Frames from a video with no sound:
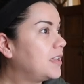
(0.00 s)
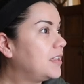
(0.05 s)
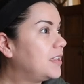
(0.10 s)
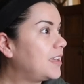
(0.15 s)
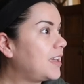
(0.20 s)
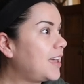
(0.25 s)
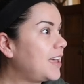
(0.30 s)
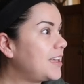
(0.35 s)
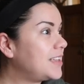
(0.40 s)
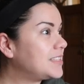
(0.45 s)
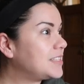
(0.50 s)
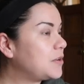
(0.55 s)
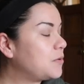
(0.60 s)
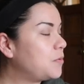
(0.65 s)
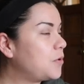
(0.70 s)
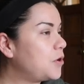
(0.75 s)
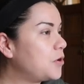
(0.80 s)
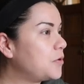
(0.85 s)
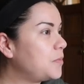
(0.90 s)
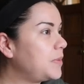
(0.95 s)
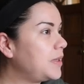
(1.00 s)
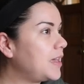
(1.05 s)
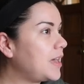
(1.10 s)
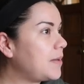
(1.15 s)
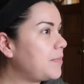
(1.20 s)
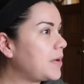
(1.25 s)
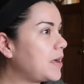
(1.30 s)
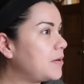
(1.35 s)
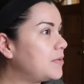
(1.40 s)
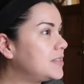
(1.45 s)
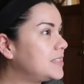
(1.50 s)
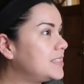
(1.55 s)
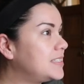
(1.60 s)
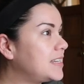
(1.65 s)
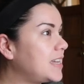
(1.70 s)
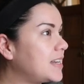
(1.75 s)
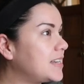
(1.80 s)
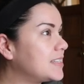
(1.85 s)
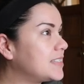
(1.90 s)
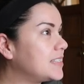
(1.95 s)
Yes, it woke me up. I was
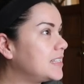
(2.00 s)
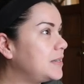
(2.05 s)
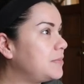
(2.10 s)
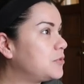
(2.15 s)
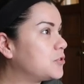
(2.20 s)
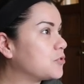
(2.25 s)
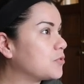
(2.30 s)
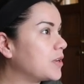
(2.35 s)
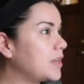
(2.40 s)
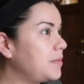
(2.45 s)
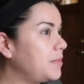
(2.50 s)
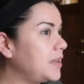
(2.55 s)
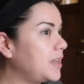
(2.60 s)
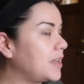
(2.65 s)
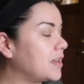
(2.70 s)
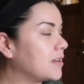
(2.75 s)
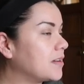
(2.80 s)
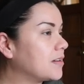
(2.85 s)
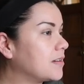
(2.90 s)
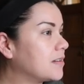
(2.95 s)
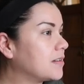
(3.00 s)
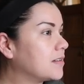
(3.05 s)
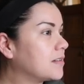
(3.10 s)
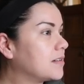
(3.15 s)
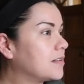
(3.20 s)
dead asleep dreaming.